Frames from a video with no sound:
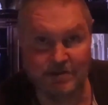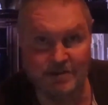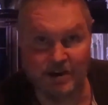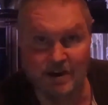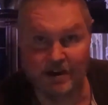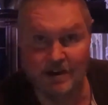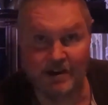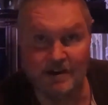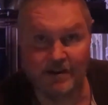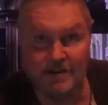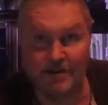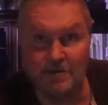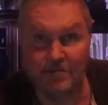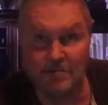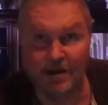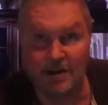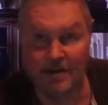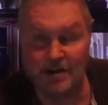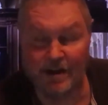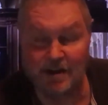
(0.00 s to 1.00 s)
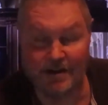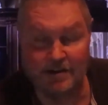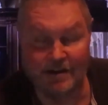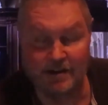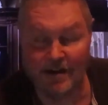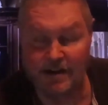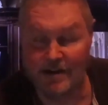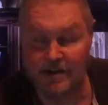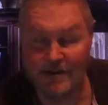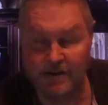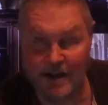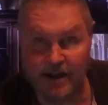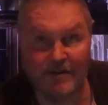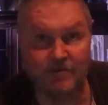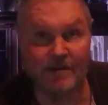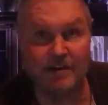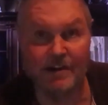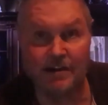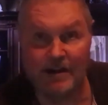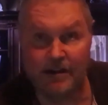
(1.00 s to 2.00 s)
every second of the month, a
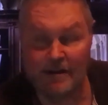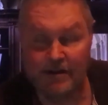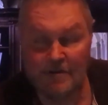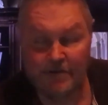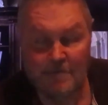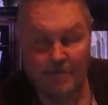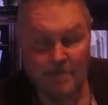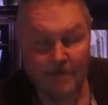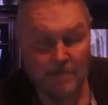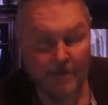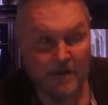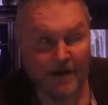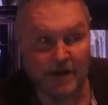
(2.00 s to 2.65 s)
day, every day.